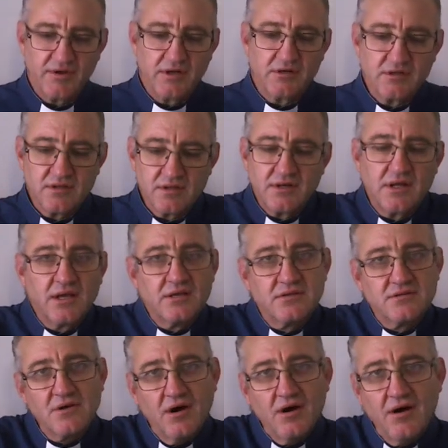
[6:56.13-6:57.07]
into the
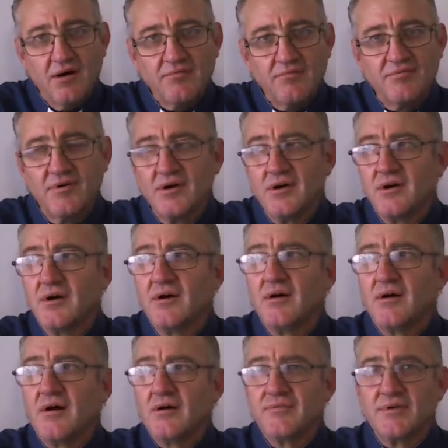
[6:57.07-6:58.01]
needs of
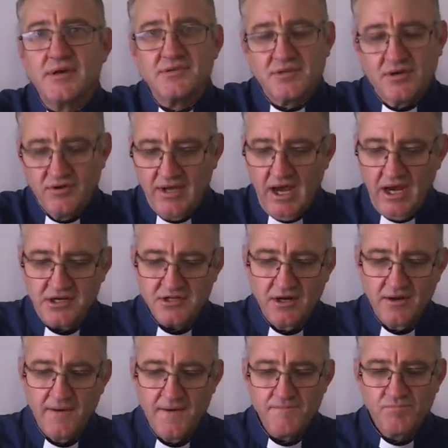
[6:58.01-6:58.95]
his creation.